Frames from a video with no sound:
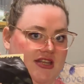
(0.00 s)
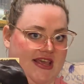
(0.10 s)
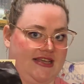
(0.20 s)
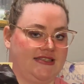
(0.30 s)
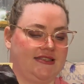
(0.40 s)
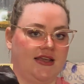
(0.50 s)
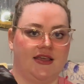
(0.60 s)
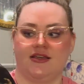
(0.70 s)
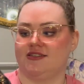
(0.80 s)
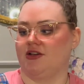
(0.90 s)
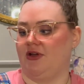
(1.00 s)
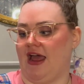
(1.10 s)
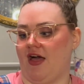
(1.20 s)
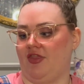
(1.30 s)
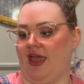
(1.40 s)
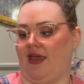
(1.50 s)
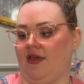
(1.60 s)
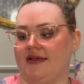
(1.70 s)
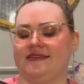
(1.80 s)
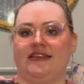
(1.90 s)
this. So it had like
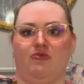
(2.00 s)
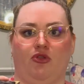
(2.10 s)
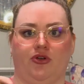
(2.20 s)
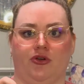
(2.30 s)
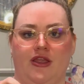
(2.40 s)
a similar